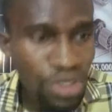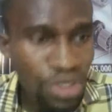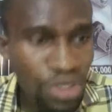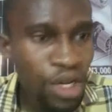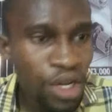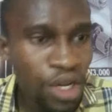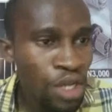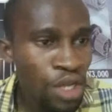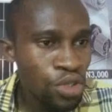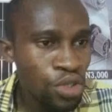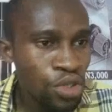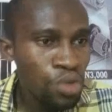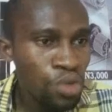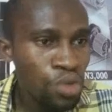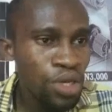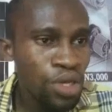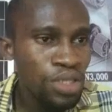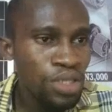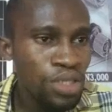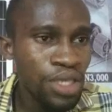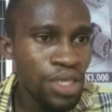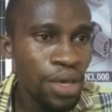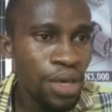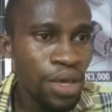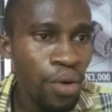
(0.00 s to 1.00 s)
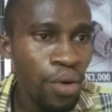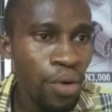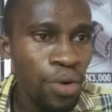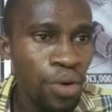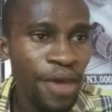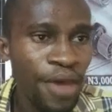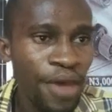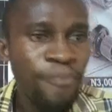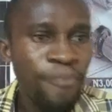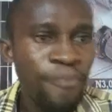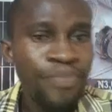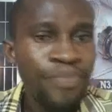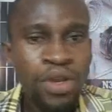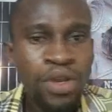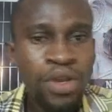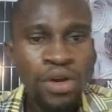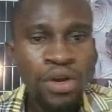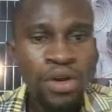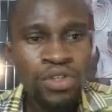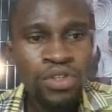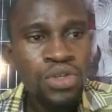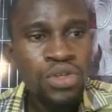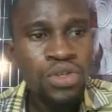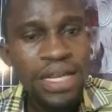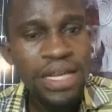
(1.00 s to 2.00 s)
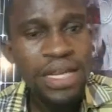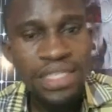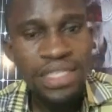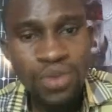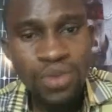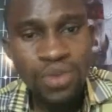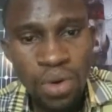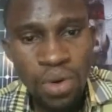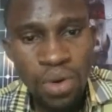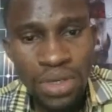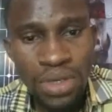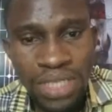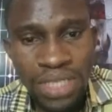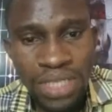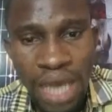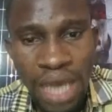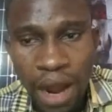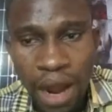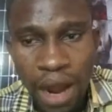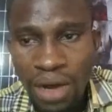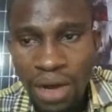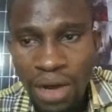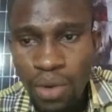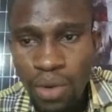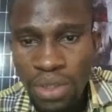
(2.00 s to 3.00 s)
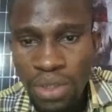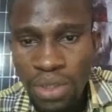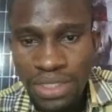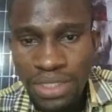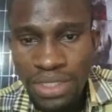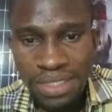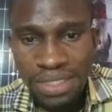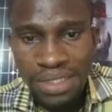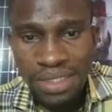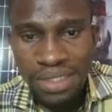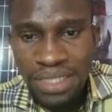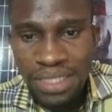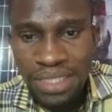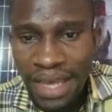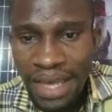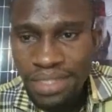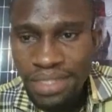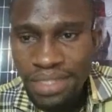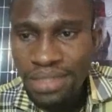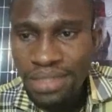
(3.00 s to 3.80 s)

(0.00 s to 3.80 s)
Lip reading: So we just say okay. So that is what our test